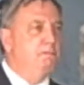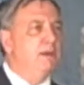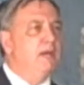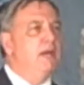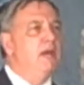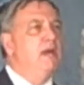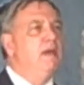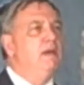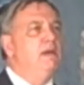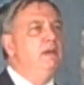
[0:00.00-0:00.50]

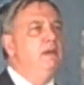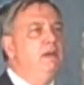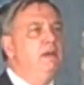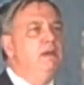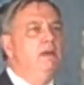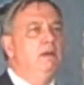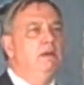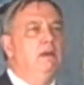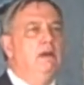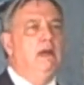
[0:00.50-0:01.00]
BAE
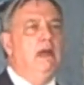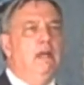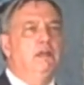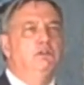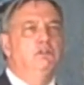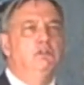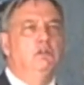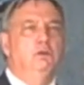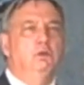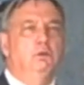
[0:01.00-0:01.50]

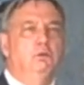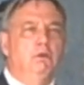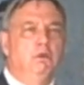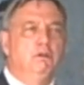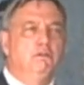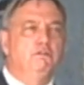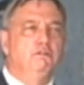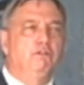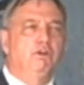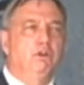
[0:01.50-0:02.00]
and DEW
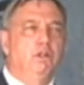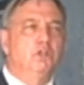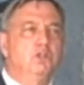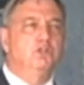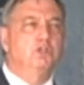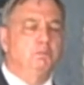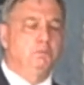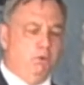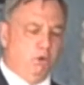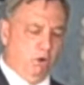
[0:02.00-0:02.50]
fully
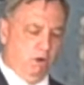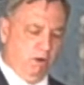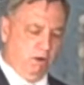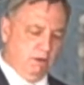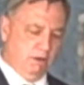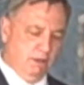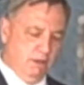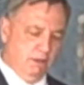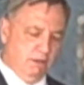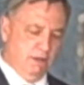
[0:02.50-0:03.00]
support
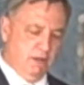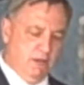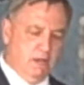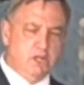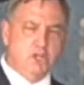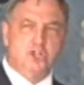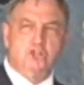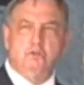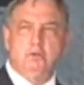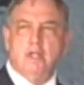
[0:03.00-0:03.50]
the
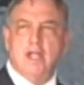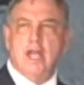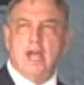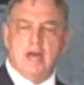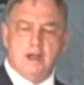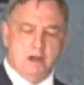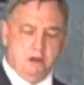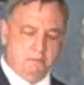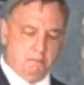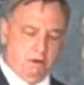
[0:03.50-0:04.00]
Industry
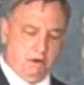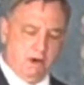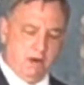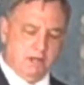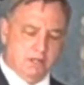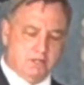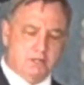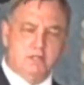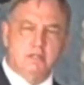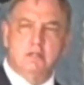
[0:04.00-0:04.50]
Canada
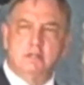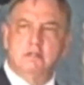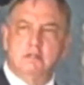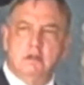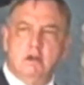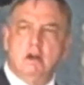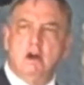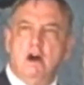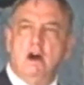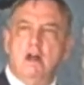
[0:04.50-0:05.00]
policies
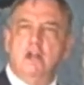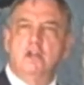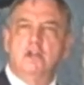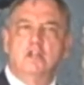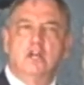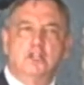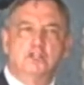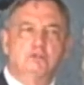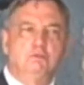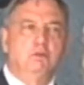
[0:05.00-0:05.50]
on
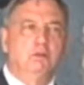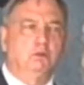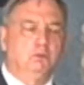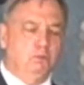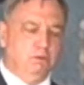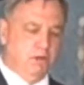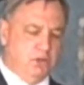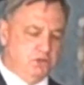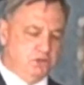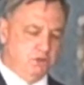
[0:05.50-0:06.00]

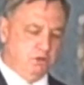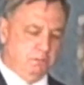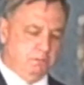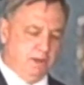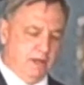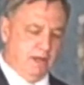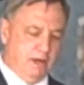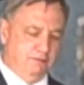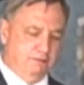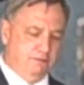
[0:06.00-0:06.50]
industrial regional
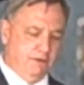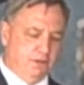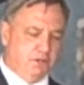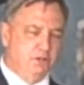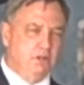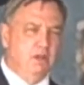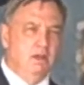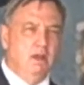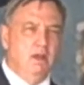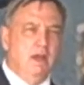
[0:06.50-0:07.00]

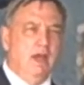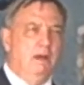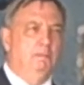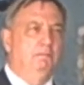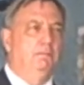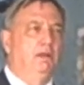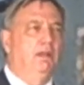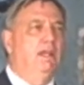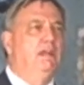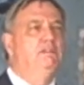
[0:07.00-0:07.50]
benefits,
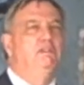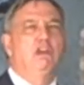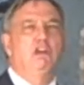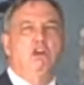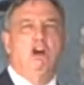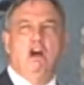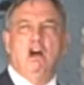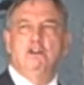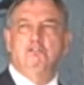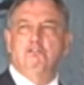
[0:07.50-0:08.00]
and believe
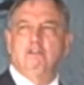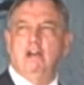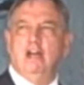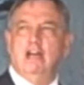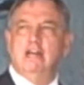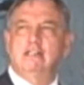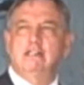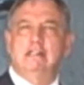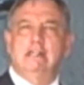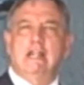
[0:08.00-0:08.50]
that
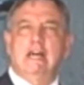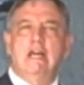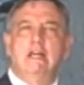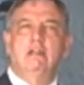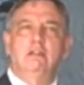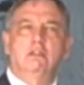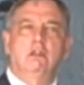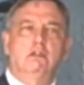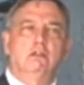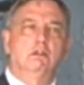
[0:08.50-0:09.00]
contracts like
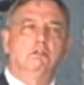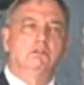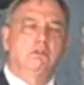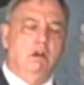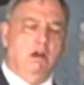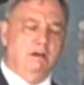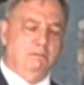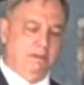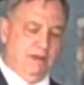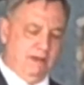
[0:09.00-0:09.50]
close
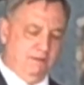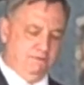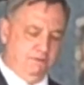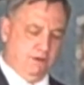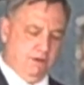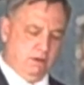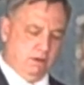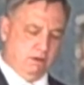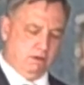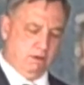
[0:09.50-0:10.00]
combat
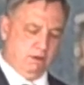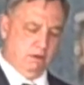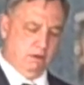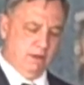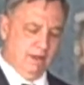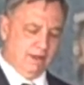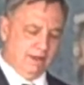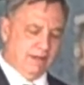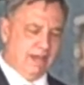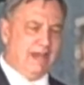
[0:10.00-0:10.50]
vehicle
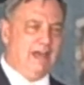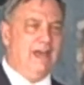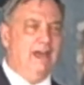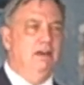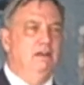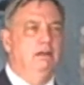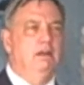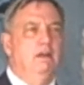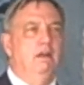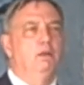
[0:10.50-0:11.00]

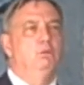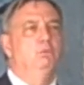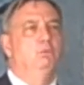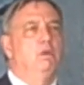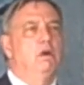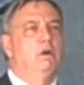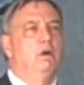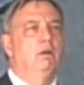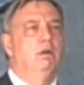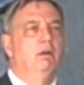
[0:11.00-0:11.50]
can
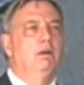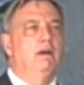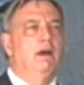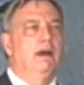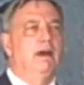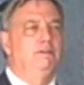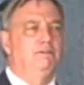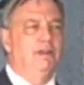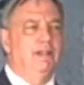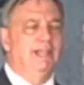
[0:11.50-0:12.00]
and will
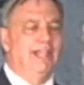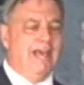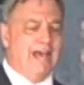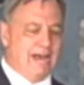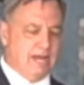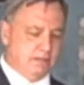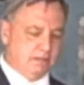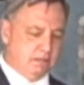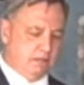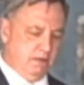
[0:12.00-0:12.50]
have a
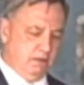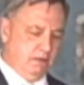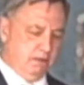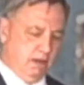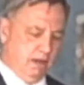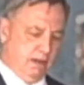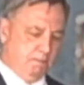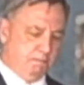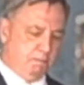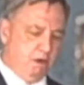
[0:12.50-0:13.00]
lasting
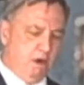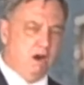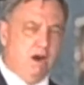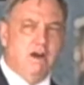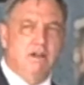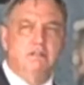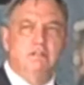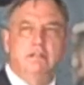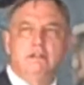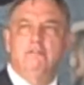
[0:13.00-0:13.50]
and
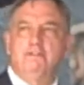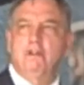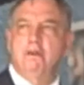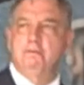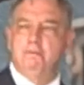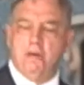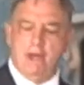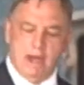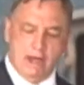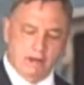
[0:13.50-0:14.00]
positive
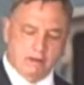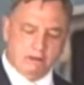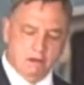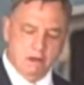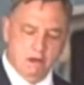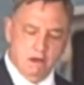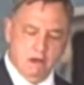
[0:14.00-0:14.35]
impact